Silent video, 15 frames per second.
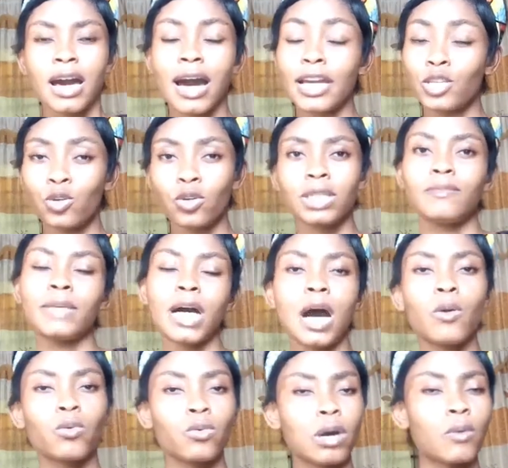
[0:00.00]
I told them that
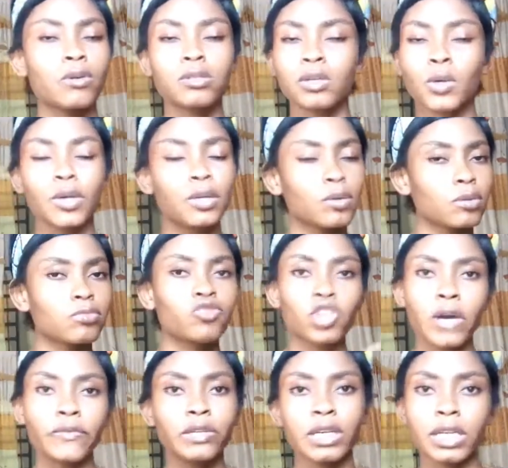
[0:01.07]
I wasn't going to
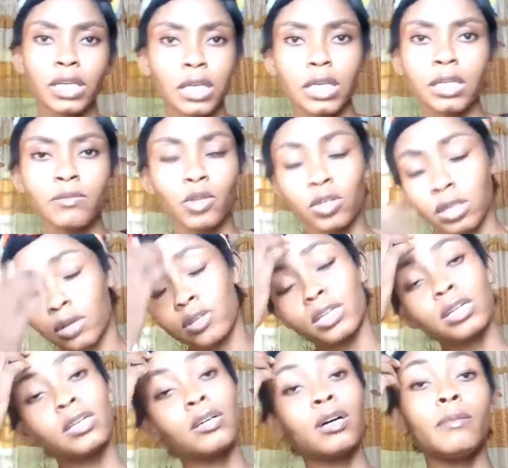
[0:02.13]
travel again because I
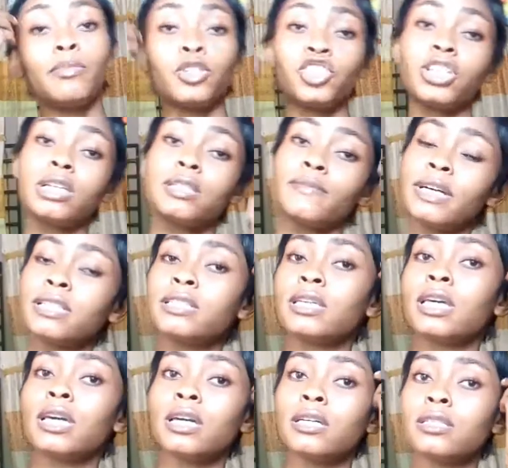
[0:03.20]
already purchased my
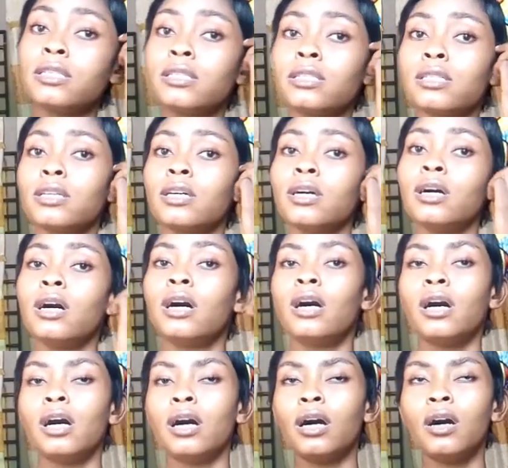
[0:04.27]
tickets
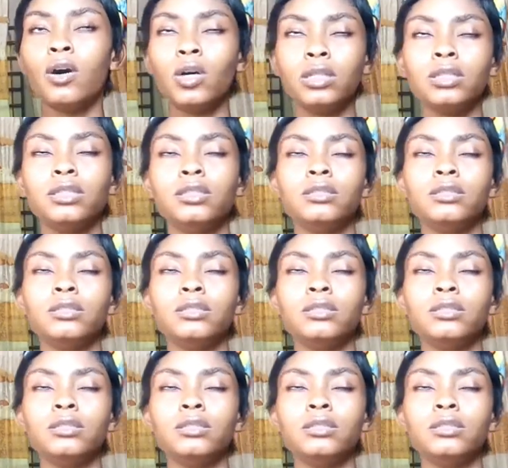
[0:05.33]
on